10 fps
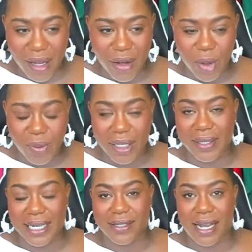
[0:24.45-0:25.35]
I hope
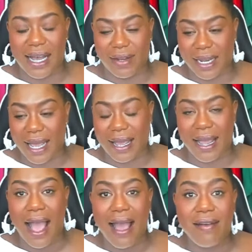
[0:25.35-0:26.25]
that you guys are having
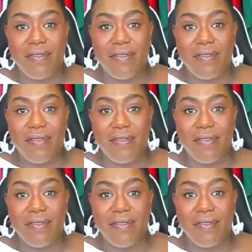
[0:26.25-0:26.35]
a